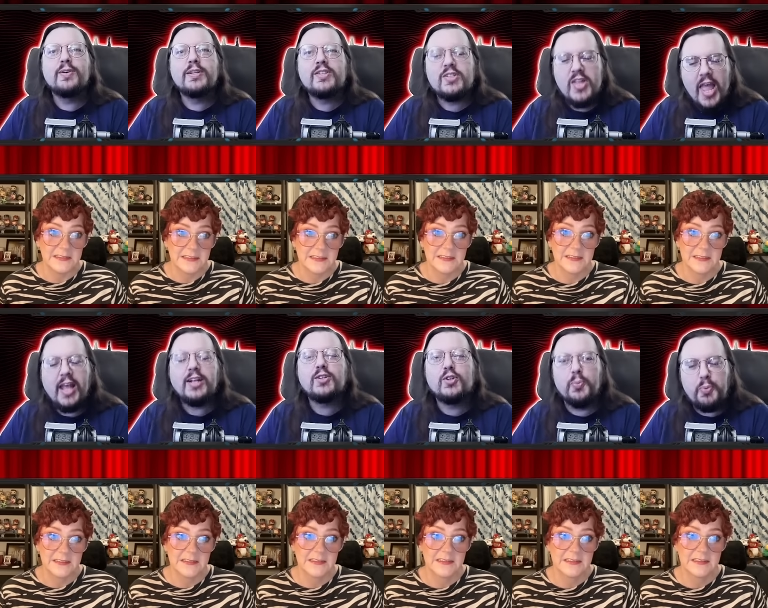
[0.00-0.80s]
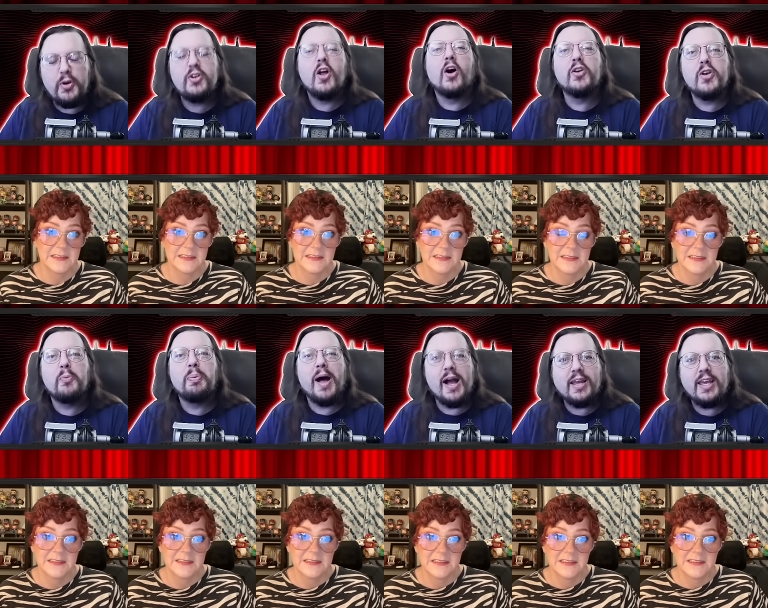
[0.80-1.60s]
Speaker 1: hundred snakes to put in all
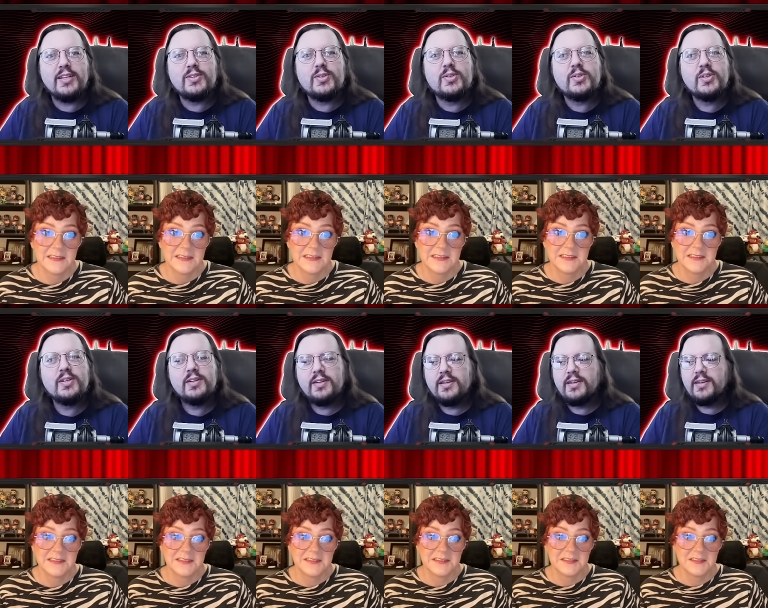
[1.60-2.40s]
your pockets?